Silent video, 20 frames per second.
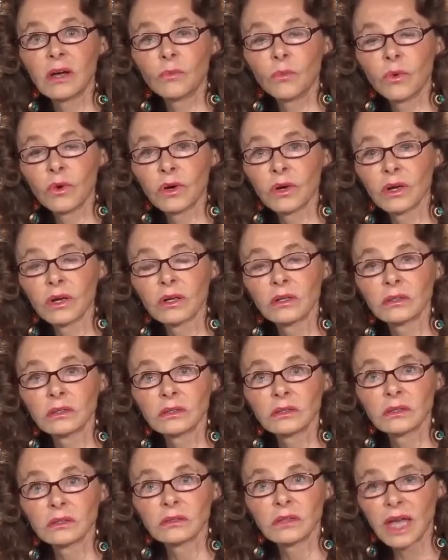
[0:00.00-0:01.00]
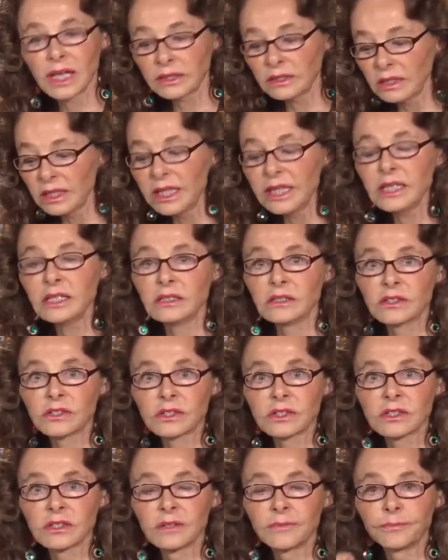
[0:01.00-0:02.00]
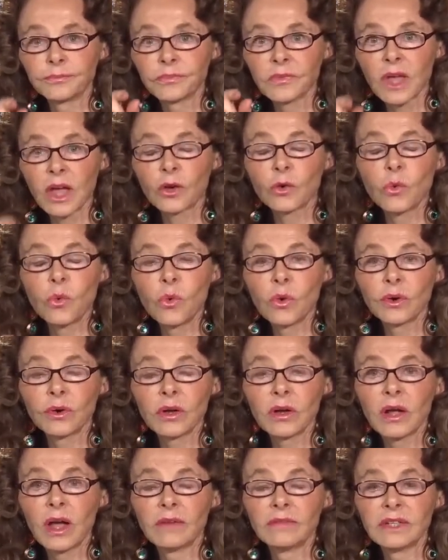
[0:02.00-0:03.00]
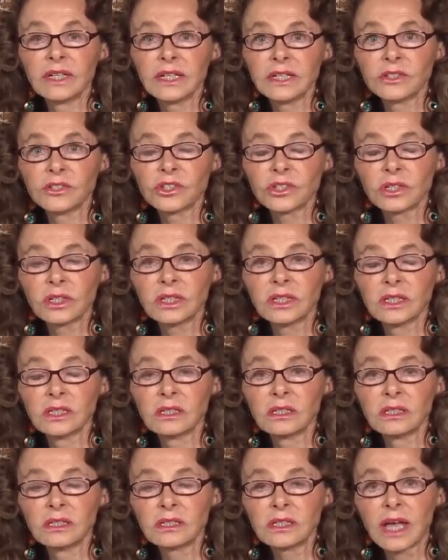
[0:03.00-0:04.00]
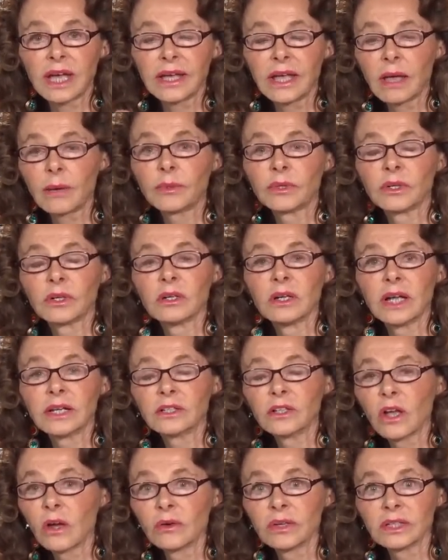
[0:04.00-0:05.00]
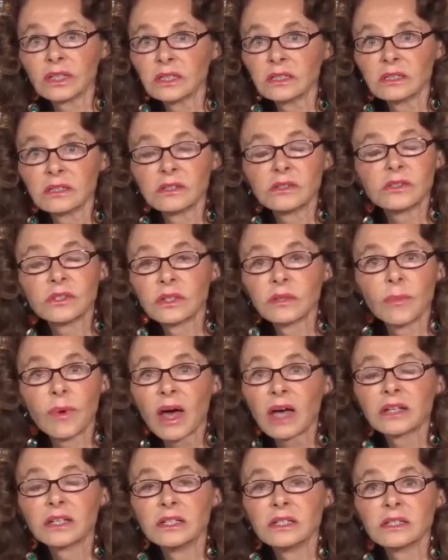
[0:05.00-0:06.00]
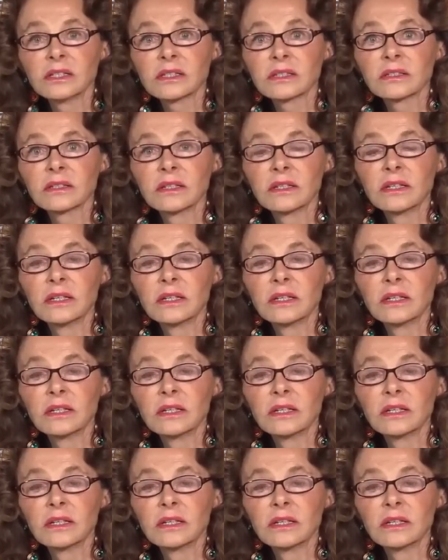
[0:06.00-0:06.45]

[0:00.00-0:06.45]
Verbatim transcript: were at least a quarter of an inch in diameter and going into the bodies.